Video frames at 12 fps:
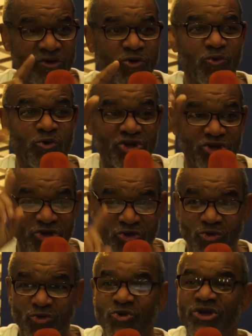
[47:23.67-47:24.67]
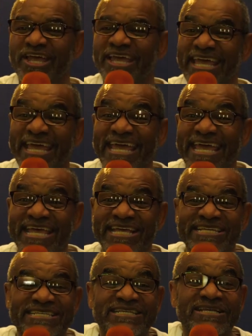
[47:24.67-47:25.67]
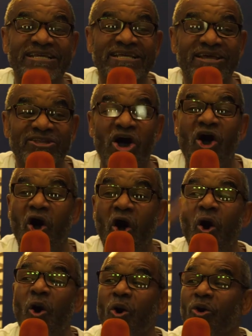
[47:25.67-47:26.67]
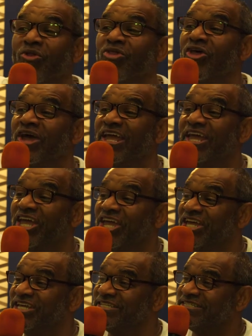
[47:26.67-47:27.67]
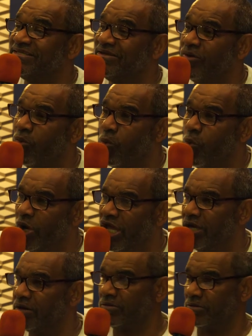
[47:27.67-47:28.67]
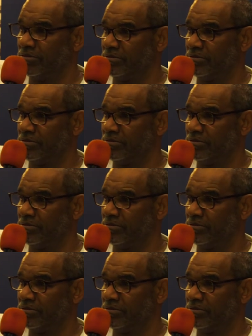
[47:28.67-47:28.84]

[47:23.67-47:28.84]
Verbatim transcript: who would do his all his will.